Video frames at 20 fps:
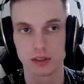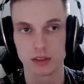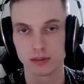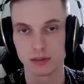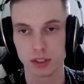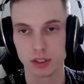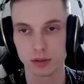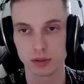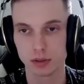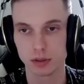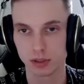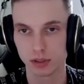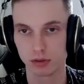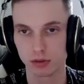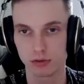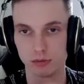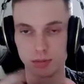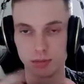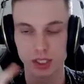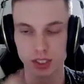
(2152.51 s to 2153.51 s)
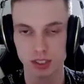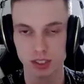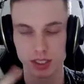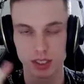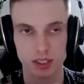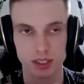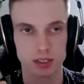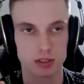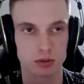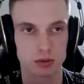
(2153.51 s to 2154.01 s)
fields of
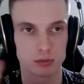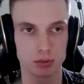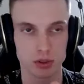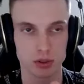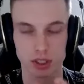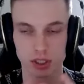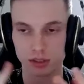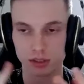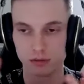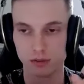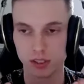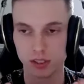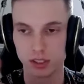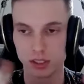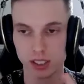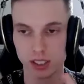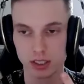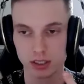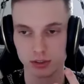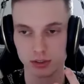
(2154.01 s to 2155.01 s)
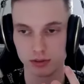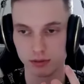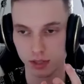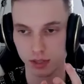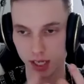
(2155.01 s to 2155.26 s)
business or productivity and